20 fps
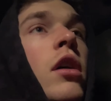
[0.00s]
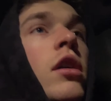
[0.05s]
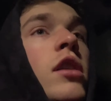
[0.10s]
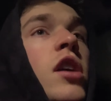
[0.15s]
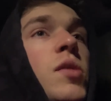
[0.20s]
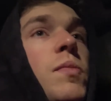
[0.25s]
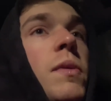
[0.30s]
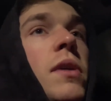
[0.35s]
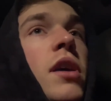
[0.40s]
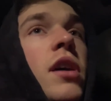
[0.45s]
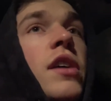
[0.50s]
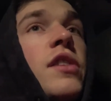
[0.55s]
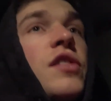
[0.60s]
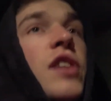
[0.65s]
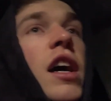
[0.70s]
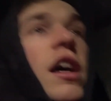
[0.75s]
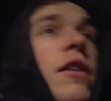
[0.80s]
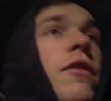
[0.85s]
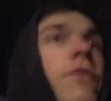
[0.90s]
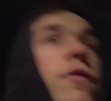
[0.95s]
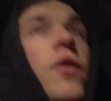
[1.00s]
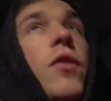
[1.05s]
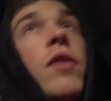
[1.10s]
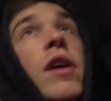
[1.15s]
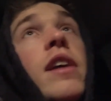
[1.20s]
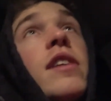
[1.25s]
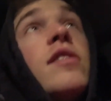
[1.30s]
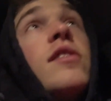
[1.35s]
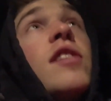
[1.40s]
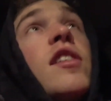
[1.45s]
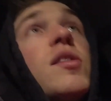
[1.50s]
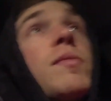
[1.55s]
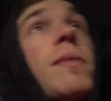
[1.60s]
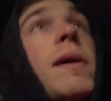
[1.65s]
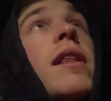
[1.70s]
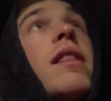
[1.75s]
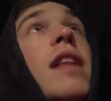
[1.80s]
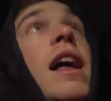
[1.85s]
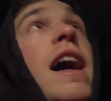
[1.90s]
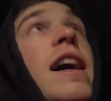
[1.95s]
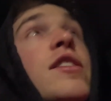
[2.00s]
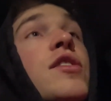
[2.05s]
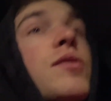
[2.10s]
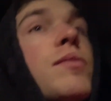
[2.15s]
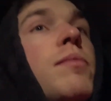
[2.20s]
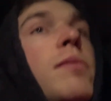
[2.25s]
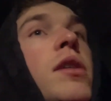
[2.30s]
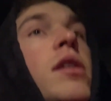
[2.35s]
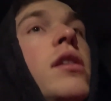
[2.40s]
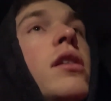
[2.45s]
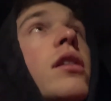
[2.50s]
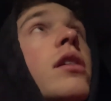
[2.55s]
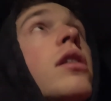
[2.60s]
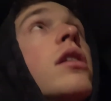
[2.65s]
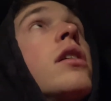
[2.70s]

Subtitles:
Just because I feel like since my last meet,